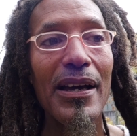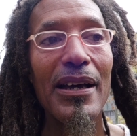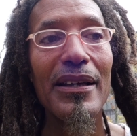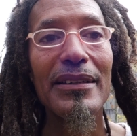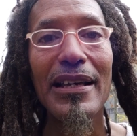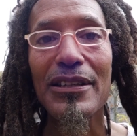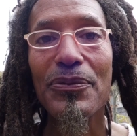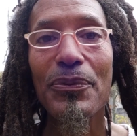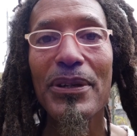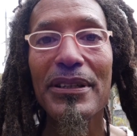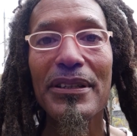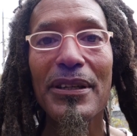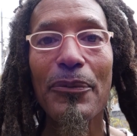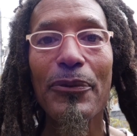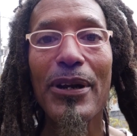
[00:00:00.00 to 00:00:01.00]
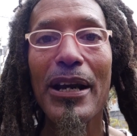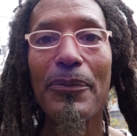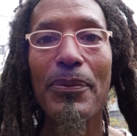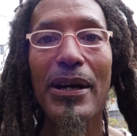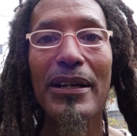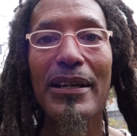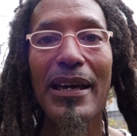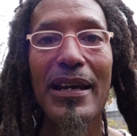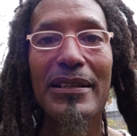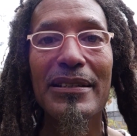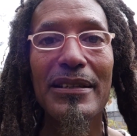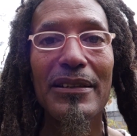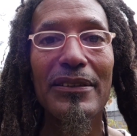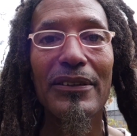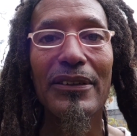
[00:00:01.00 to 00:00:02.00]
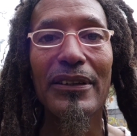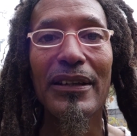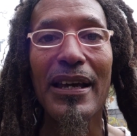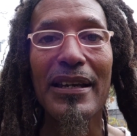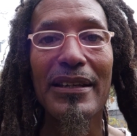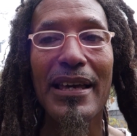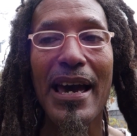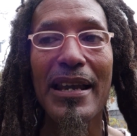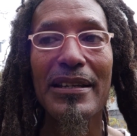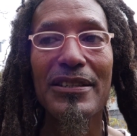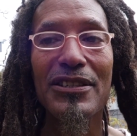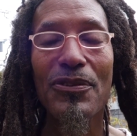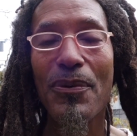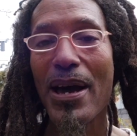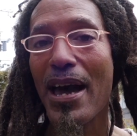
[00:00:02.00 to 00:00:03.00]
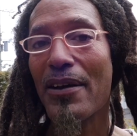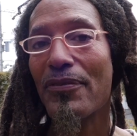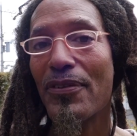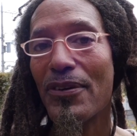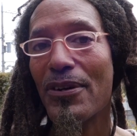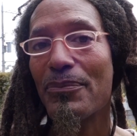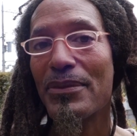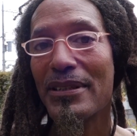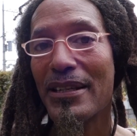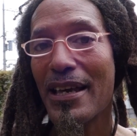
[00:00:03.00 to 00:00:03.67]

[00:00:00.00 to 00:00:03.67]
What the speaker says: that's where the Democratic Party got its swag from.